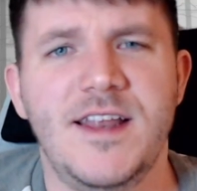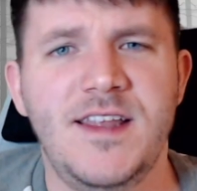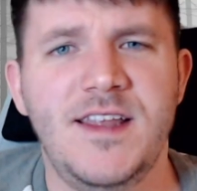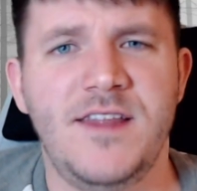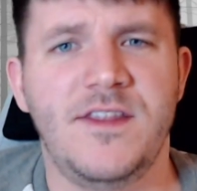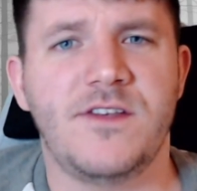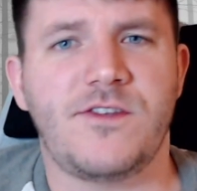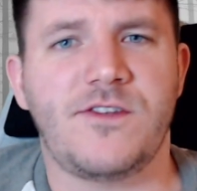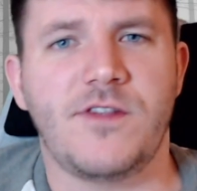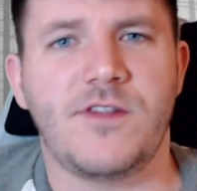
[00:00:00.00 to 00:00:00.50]
And
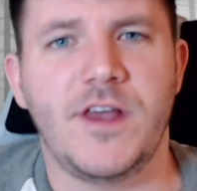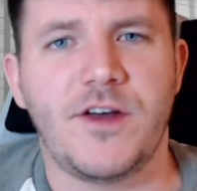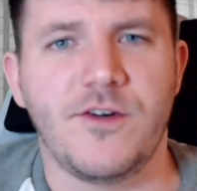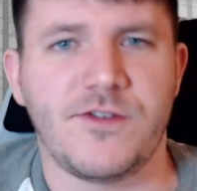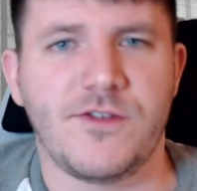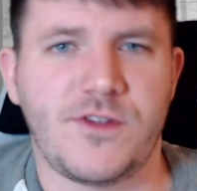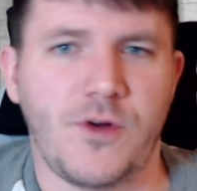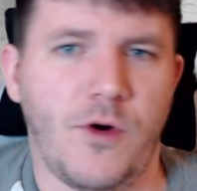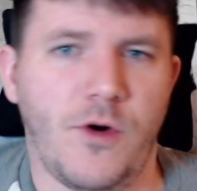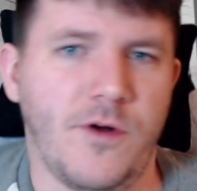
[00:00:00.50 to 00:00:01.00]
in this
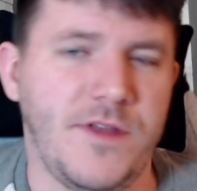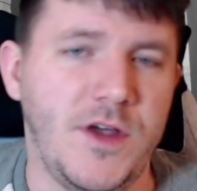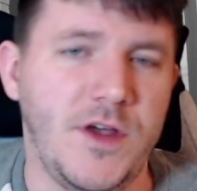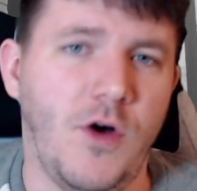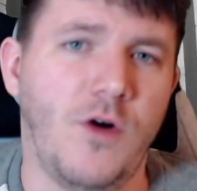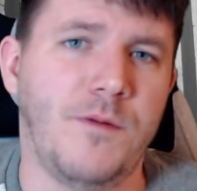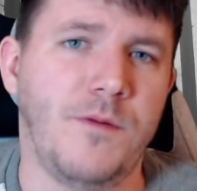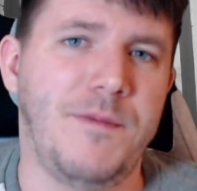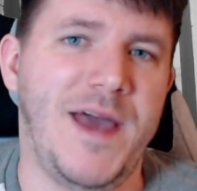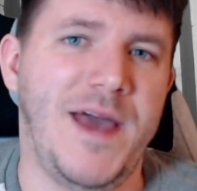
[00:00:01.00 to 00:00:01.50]
liquor store, the
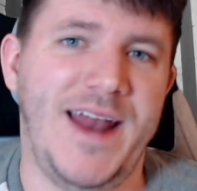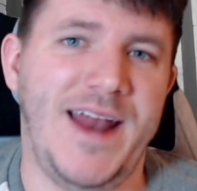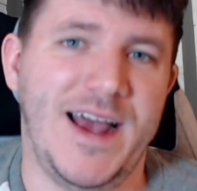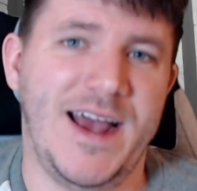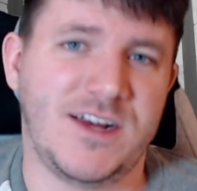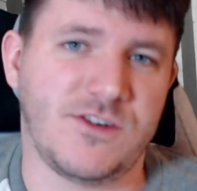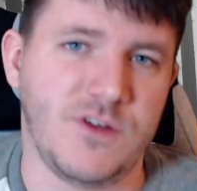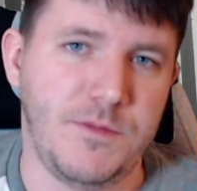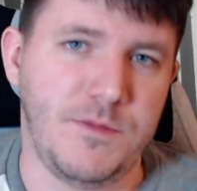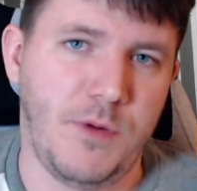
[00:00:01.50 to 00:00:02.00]
old man
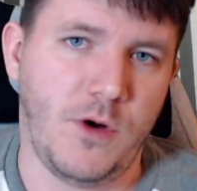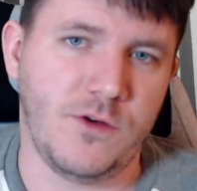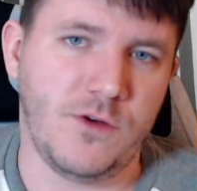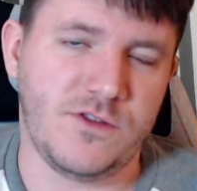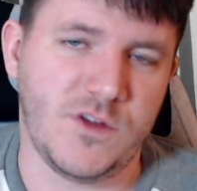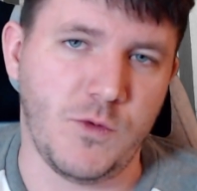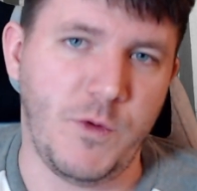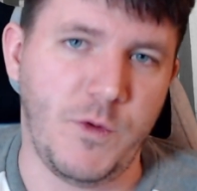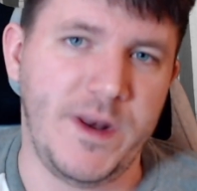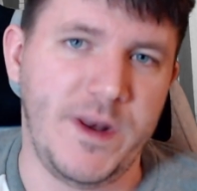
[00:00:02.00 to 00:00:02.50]
actually
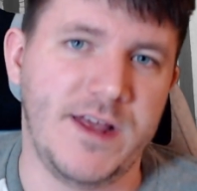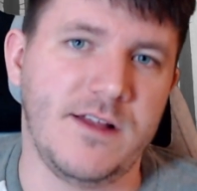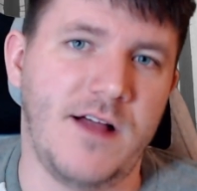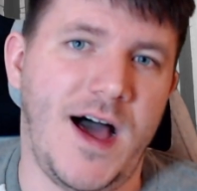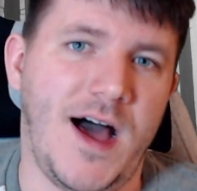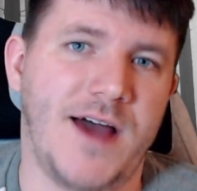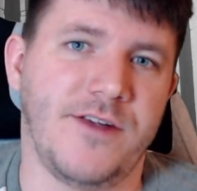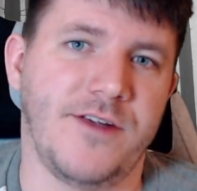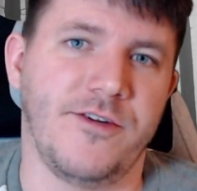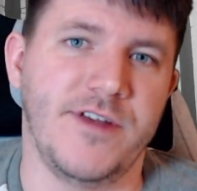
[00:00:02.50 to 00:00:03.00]
pulls the winning
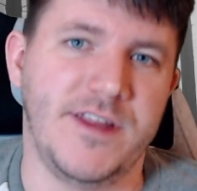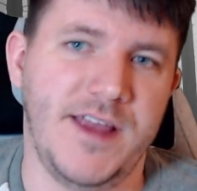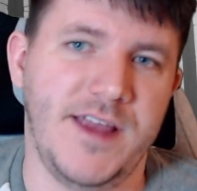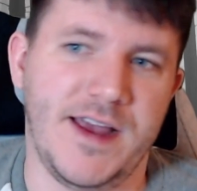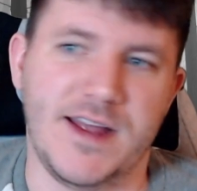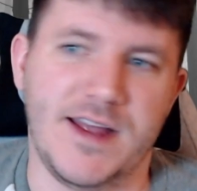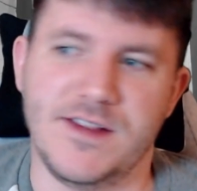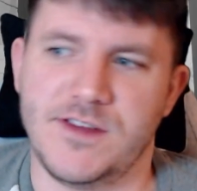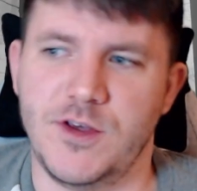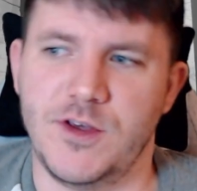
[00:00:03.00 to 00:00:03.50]
lottery
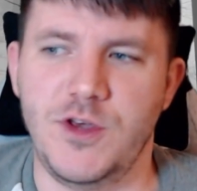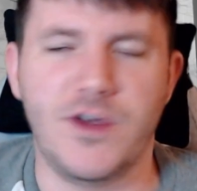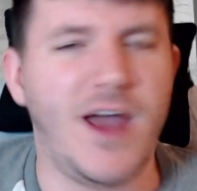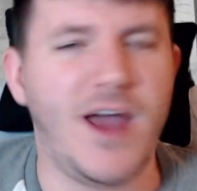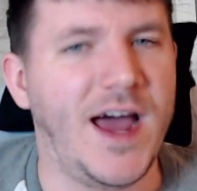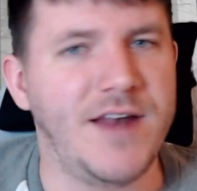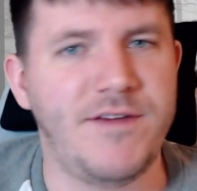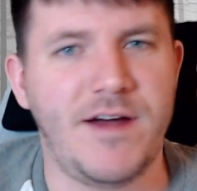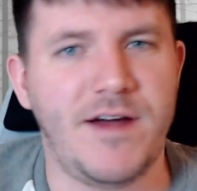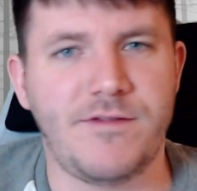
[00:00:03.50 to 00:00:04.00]
ticket. So you
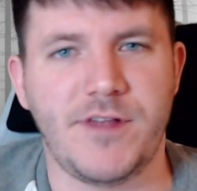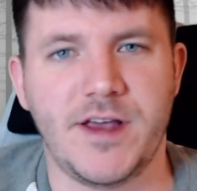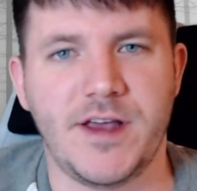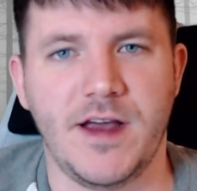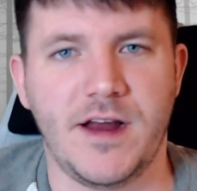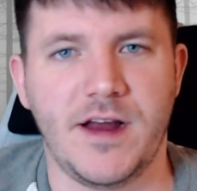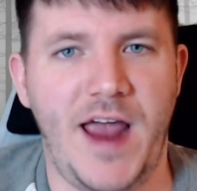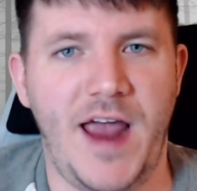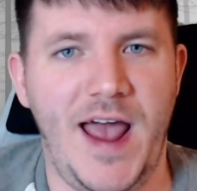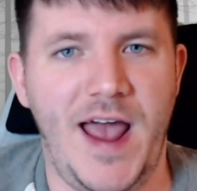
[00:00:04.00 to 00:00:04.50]
kind of have like
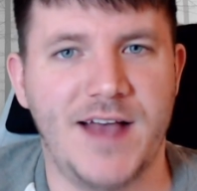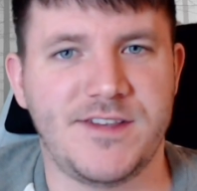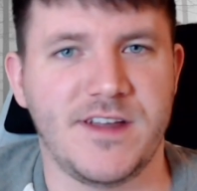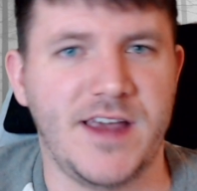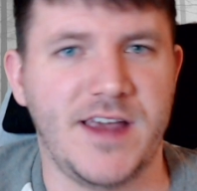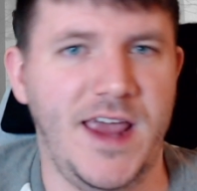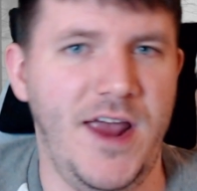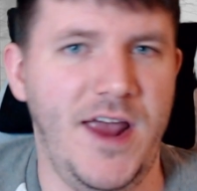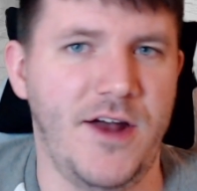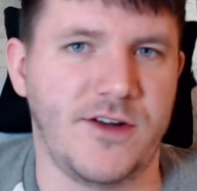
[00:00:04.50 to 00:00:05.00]
a cast
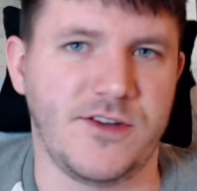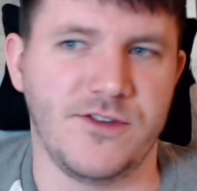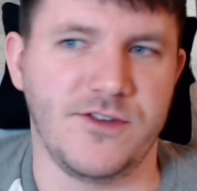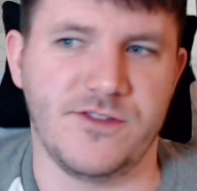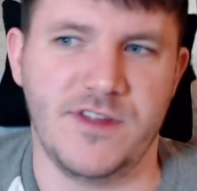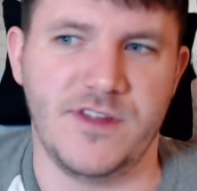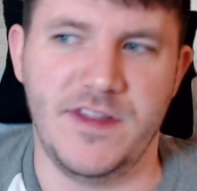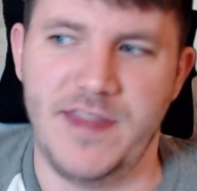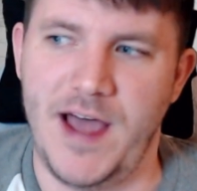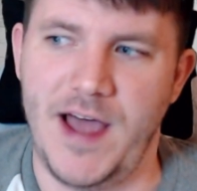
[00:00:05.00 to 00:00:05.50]
of
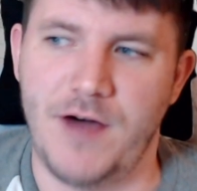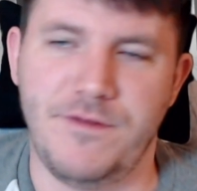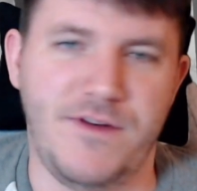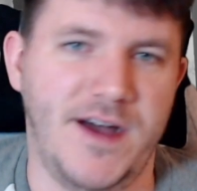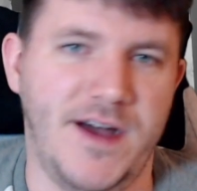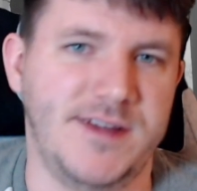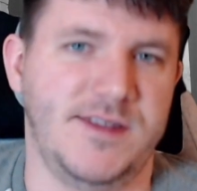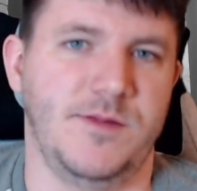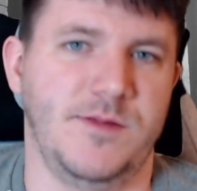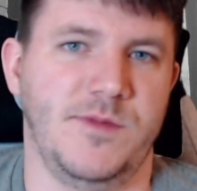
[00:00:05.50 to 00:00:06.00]
characters that now
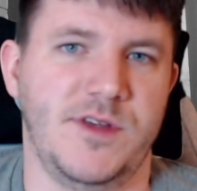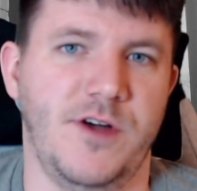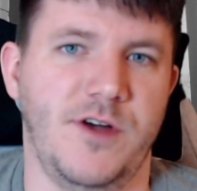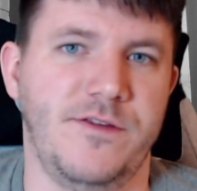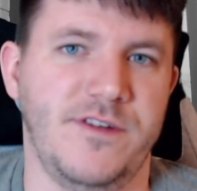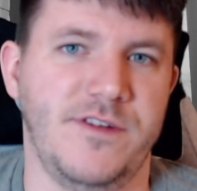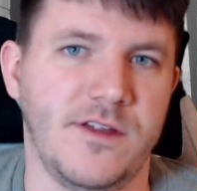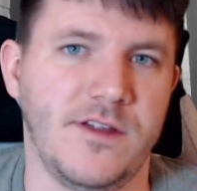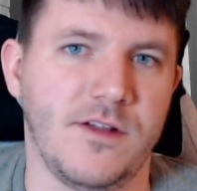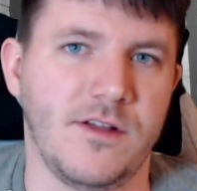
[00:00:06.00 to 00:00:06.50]
finds
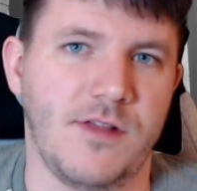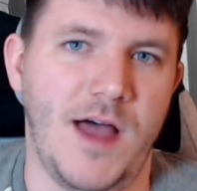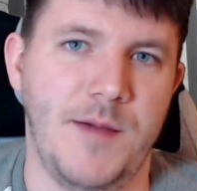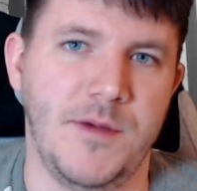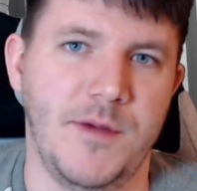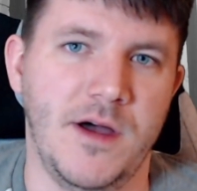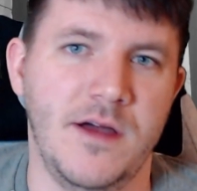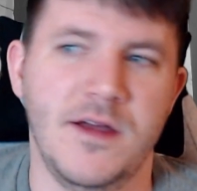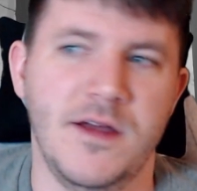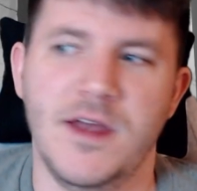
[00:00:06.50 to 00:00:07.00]
himself in a dilemma